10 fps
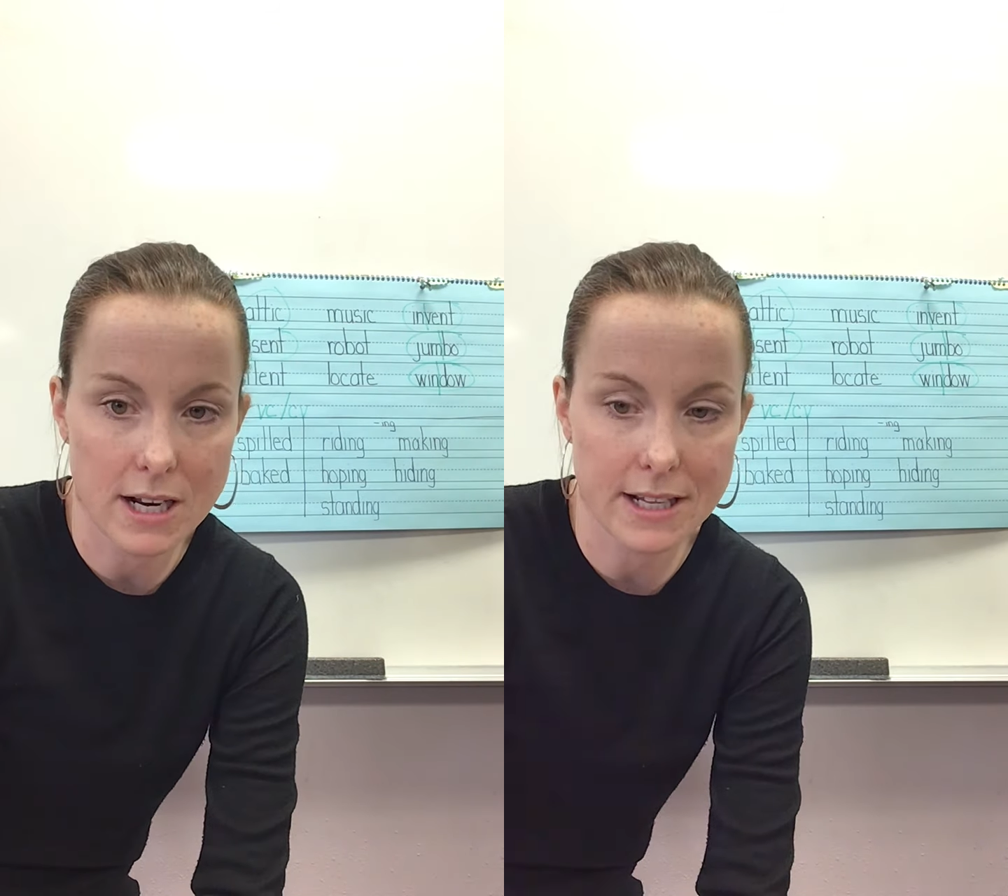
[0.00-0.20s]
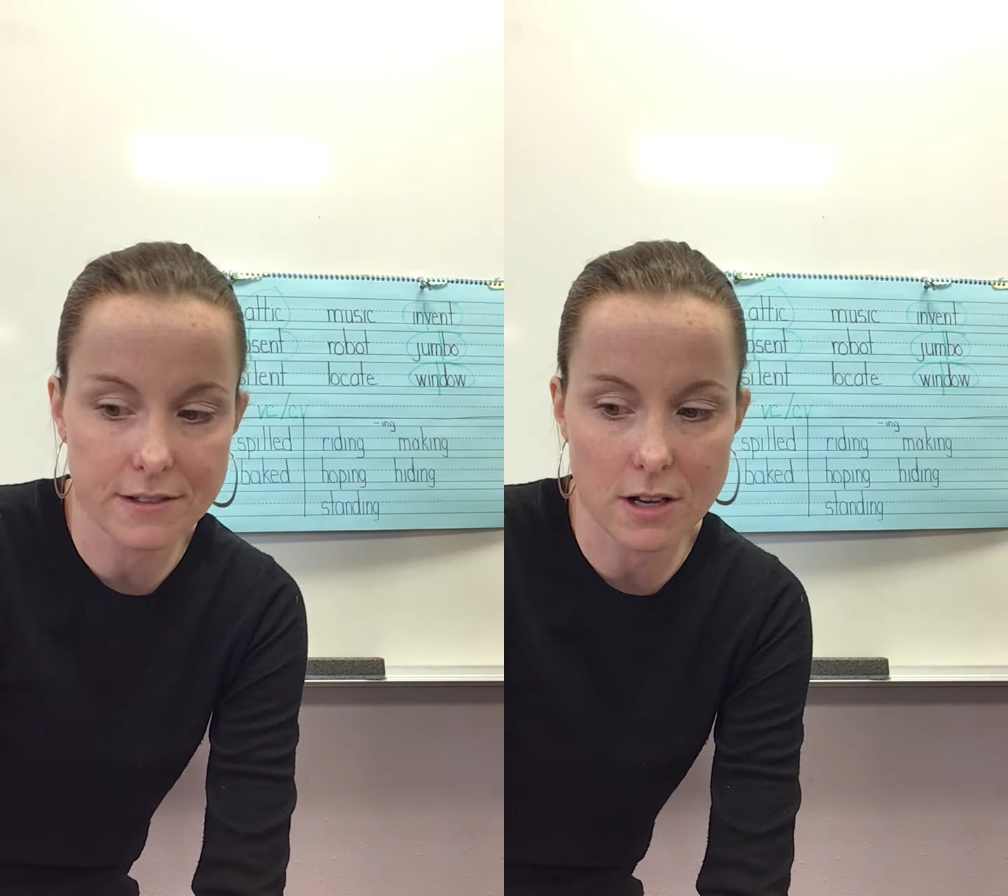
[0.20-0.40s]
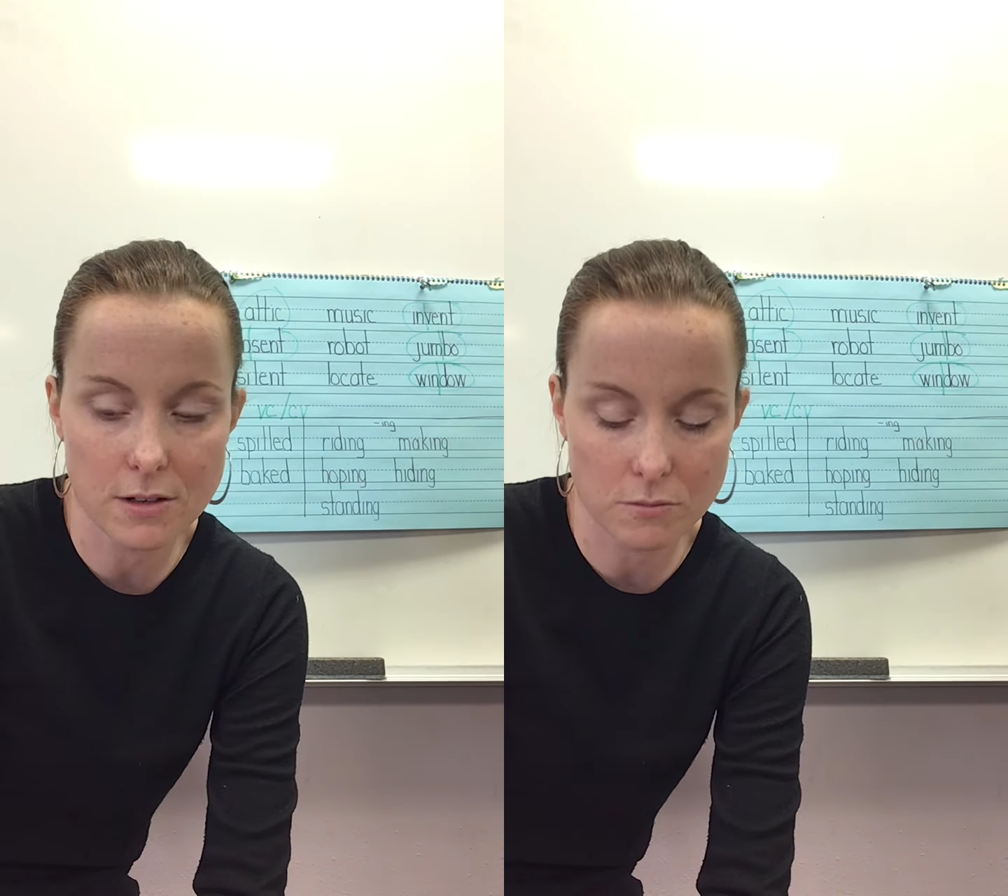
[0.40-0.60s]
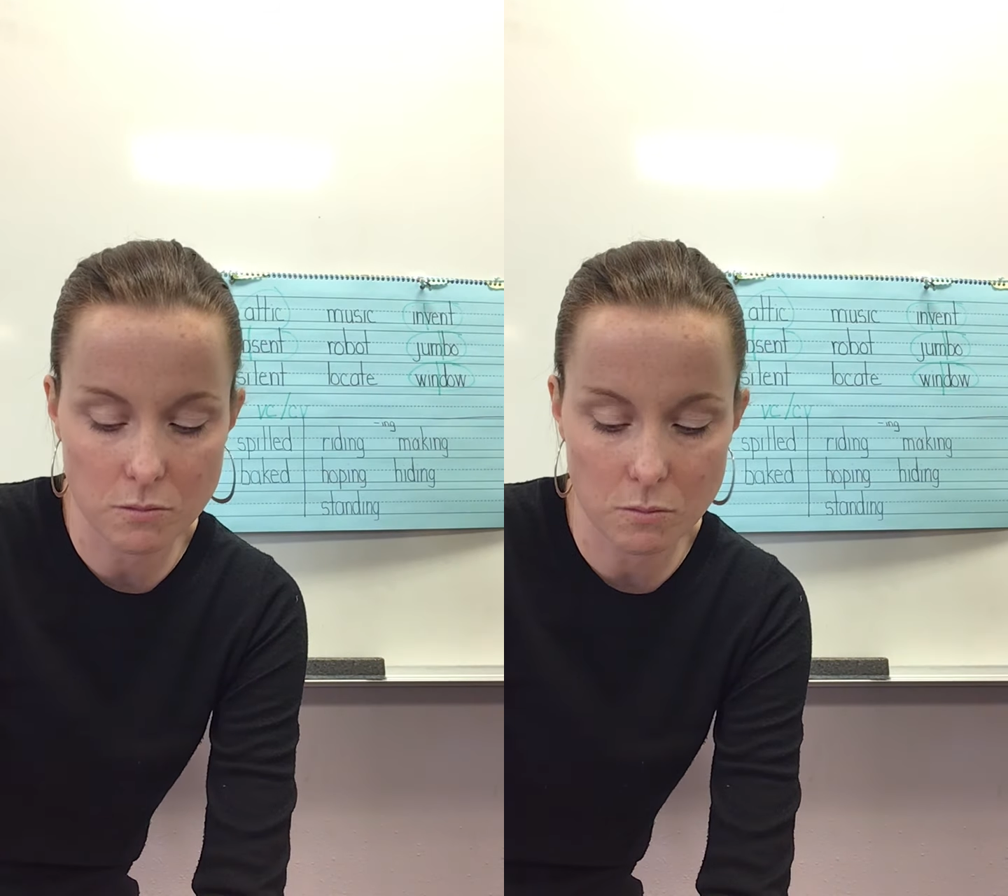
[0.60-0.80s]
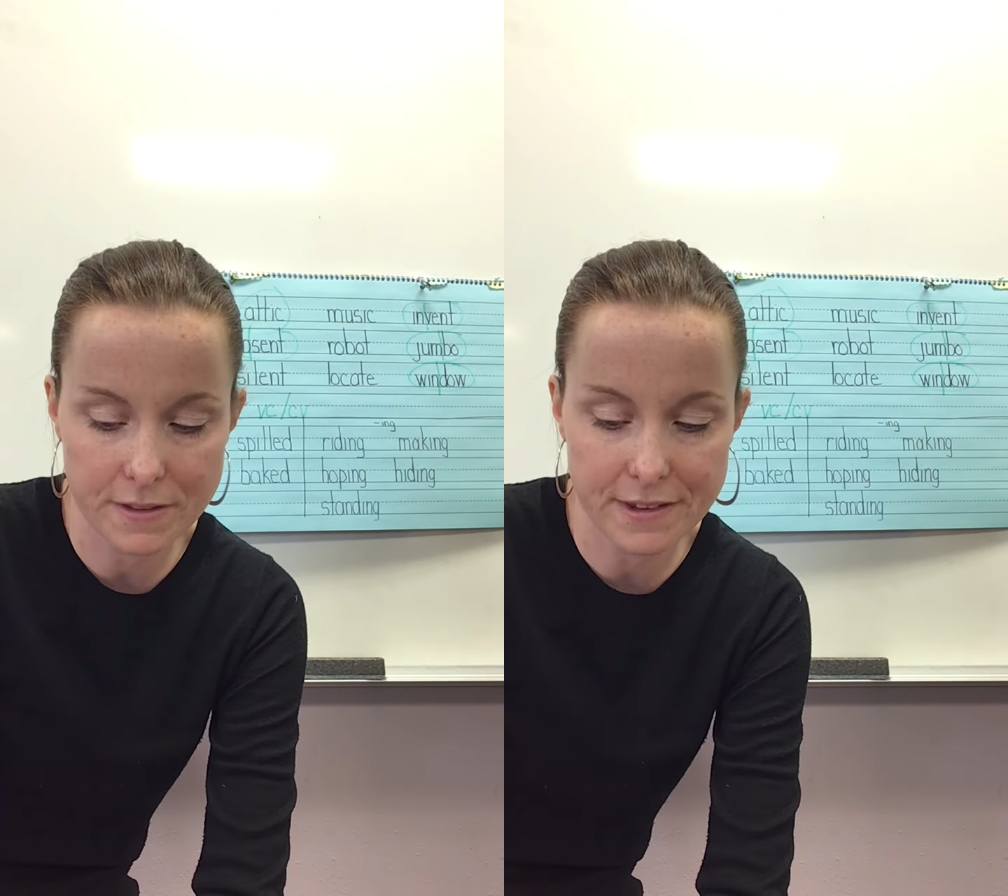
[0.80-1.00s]
get done
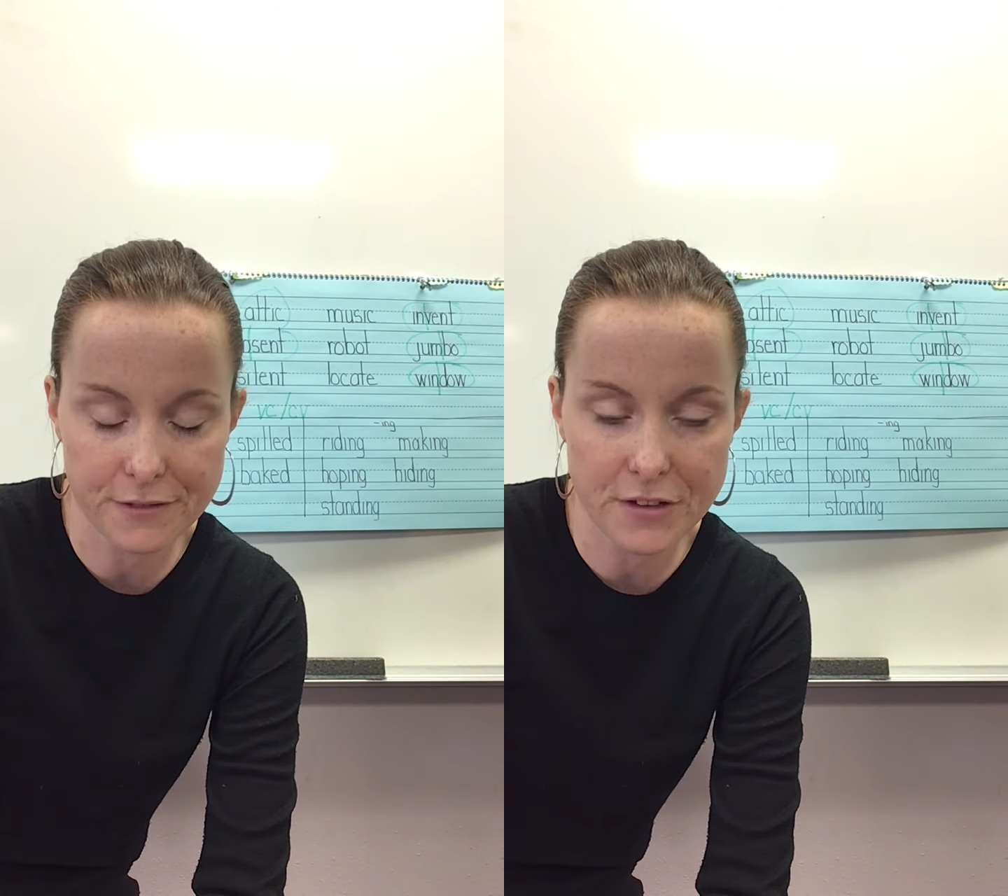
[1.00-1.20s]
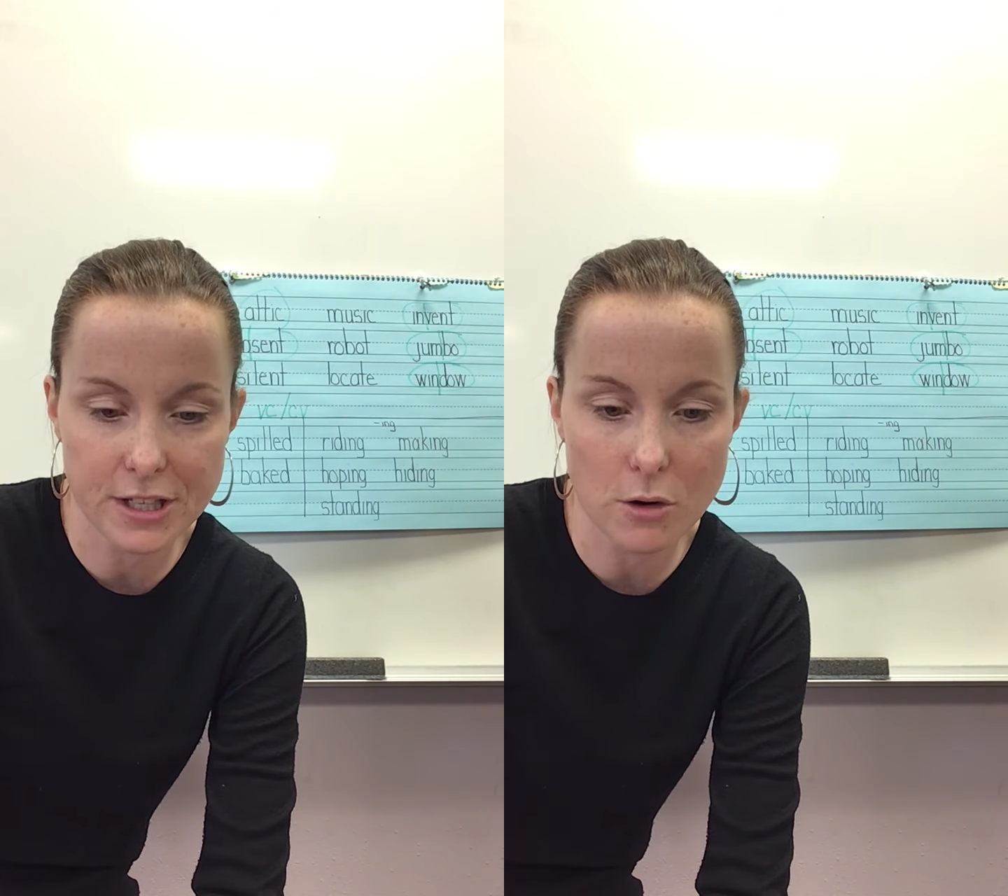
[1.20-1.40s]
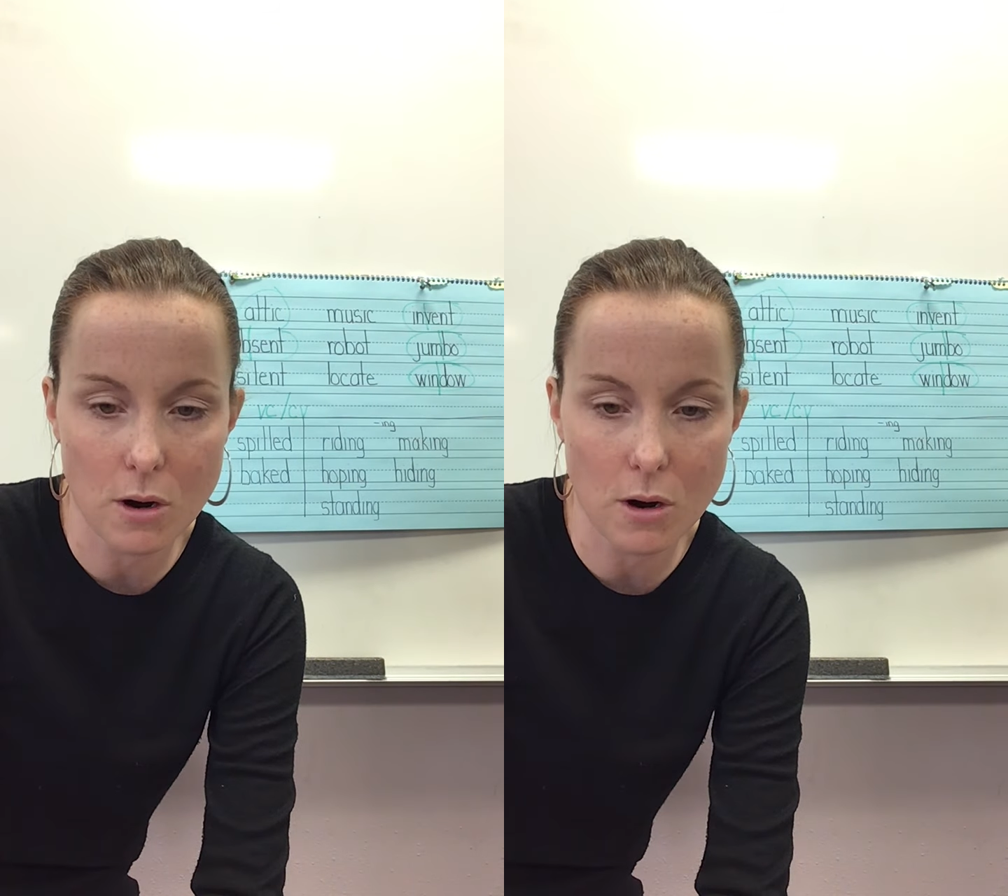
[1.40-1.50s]
with this video,